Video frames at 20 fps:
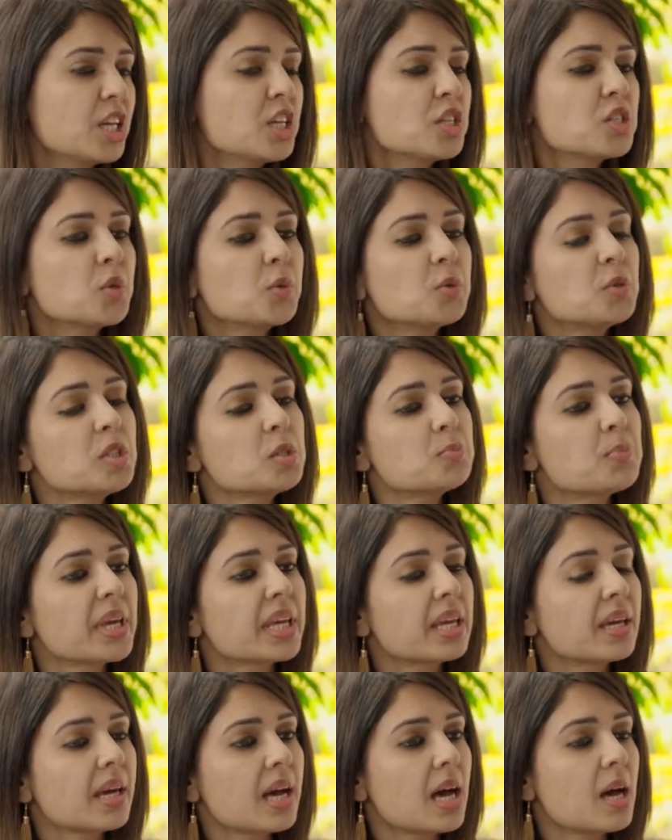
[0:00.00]
So just
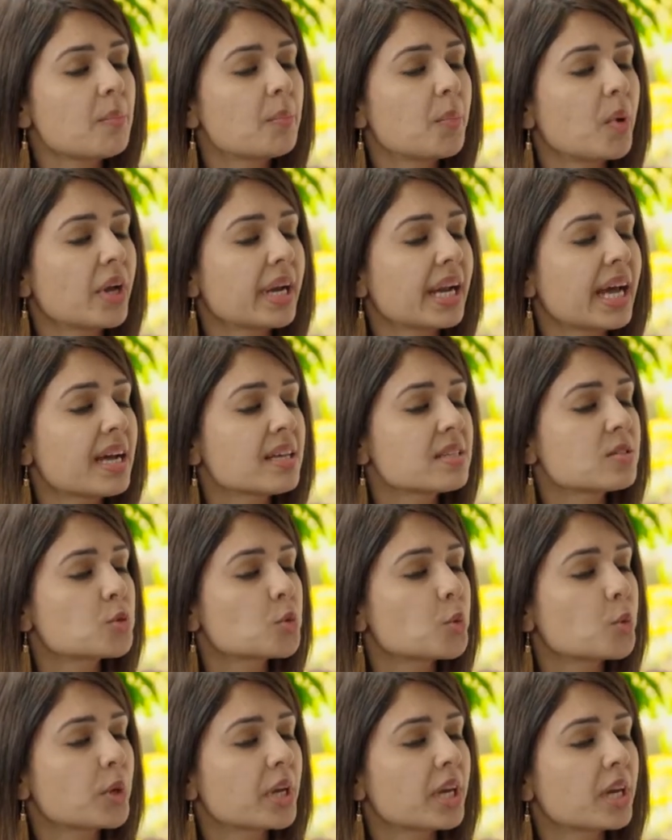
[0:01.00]
picking up on us
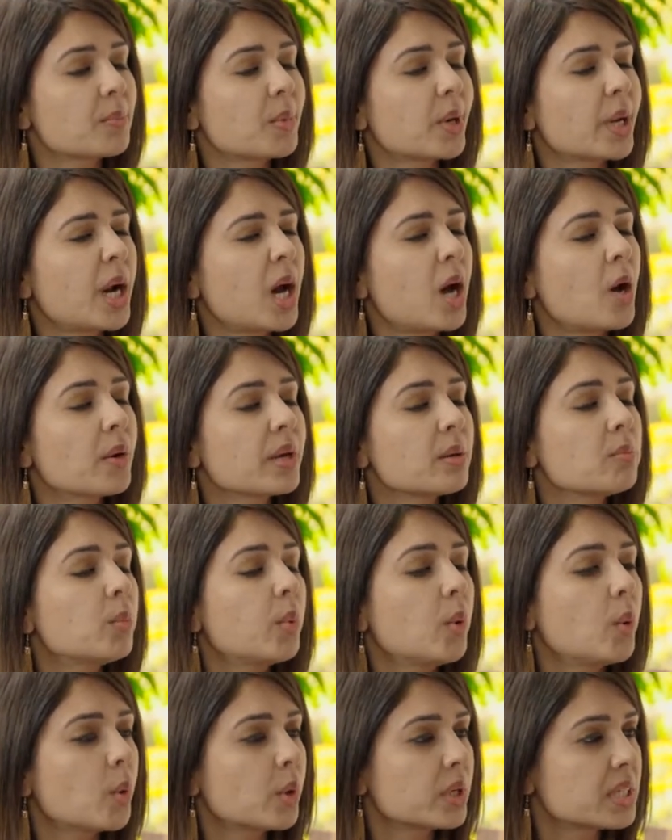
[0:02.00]
talking about how
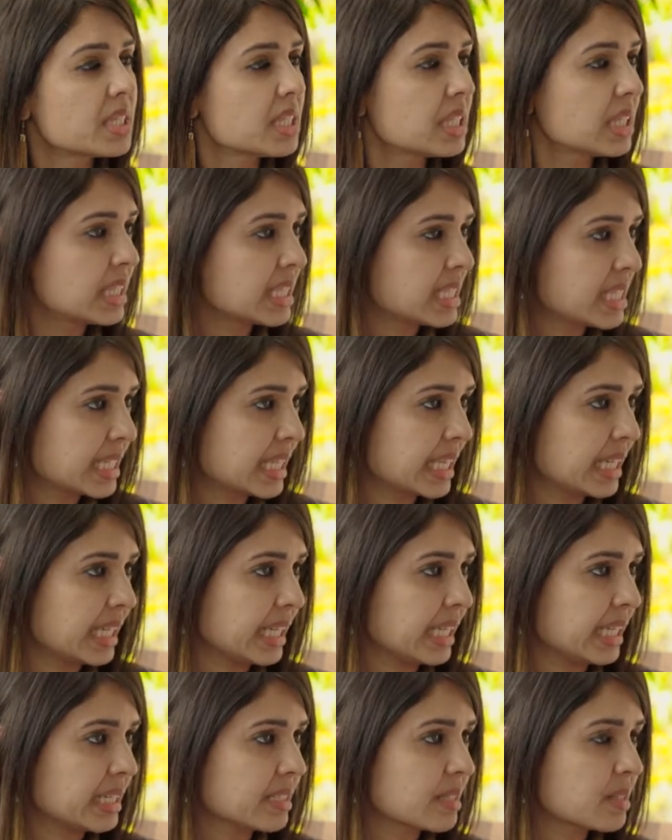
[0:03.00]
important the skin
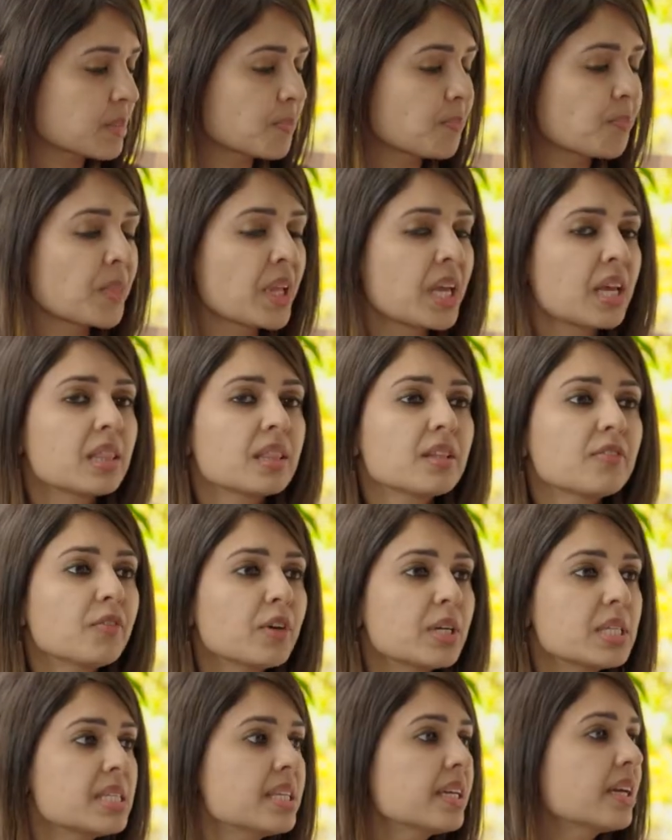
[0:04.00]
is, the
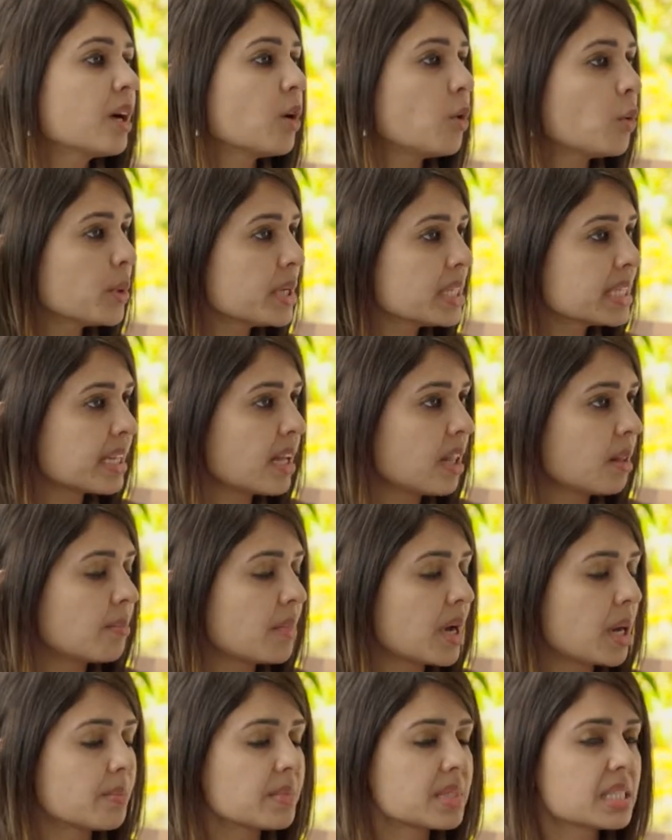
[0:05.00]
first thing I always tell
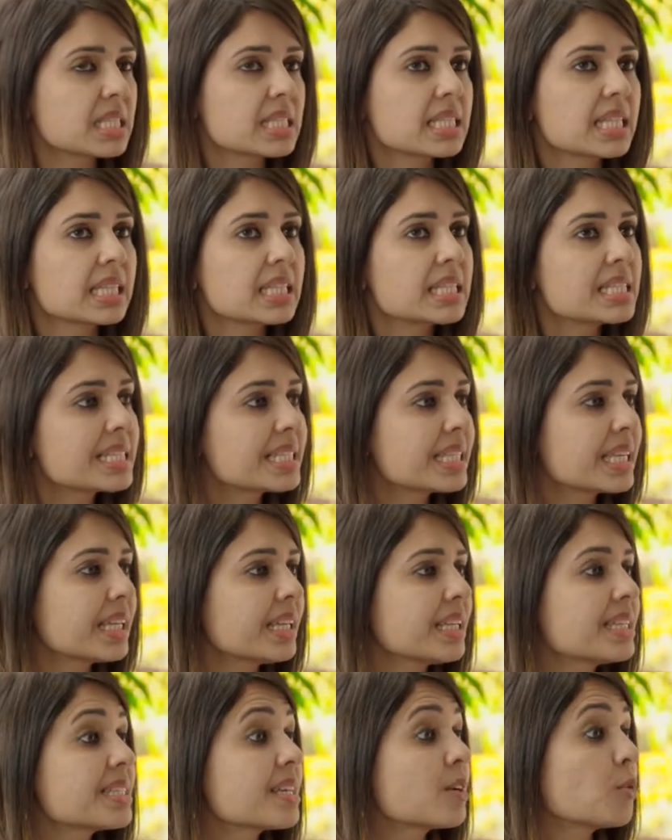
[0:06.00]
moms is that the skin
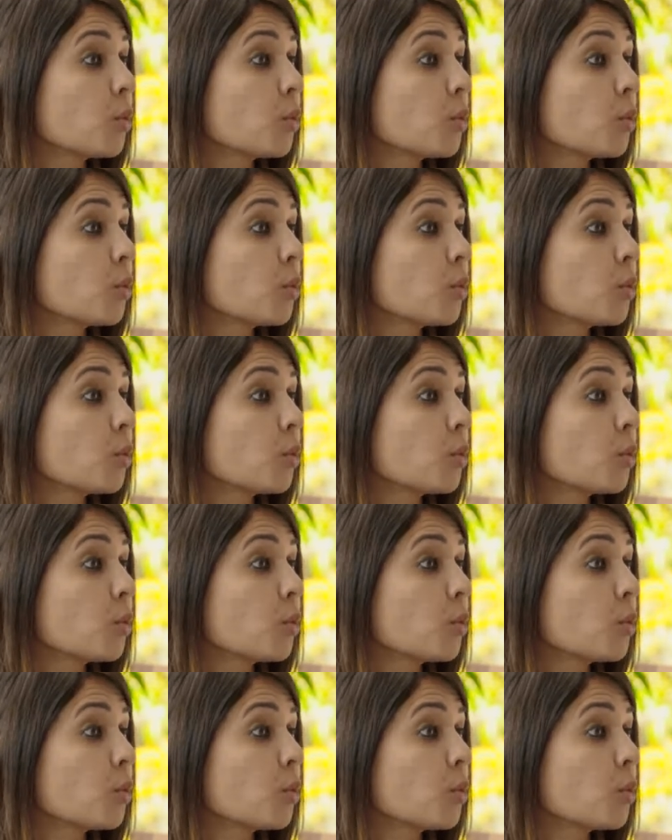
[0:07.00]
is an